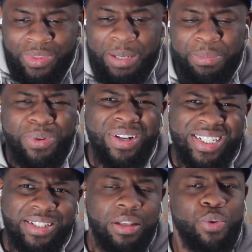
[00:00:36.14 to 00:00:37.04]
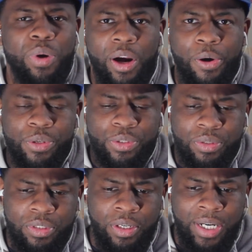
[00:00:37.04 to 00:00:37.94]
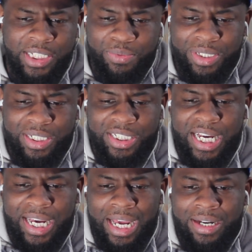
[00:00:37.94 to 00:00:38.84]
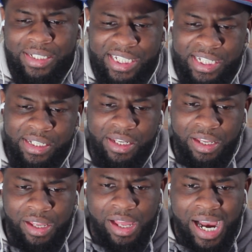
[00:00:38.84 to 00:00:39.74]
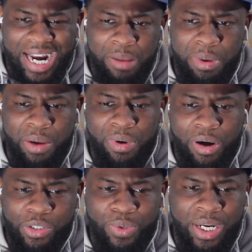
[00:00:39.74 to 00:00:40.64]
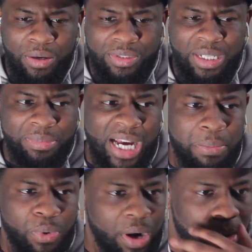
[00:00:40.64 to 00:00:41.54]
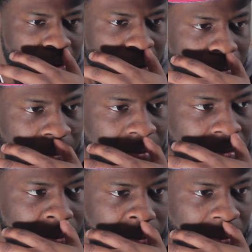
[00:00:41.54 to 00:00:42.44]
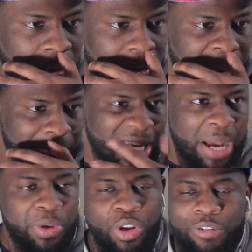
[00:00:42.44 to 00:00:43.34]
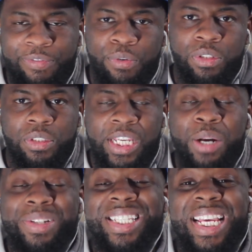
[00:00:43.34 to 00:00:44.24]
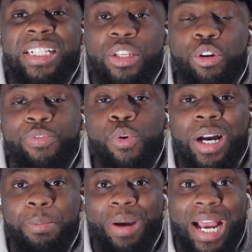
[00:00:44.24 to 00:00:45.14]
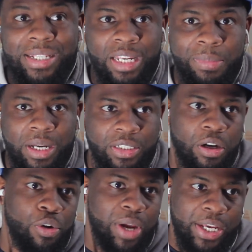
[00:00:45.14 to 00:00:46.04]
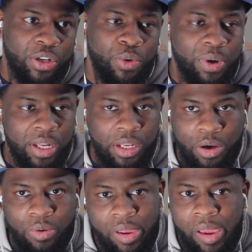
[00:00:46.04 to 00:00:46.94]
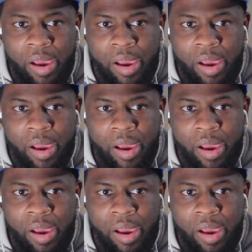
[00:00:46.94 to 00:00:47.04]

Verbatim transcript: them doing just a little rehearsal, I just wanted to check it out and see how they been in rehearsal. I know sometimes in rehearsal, sometimes you don't sing to your full capacity because you don't want to,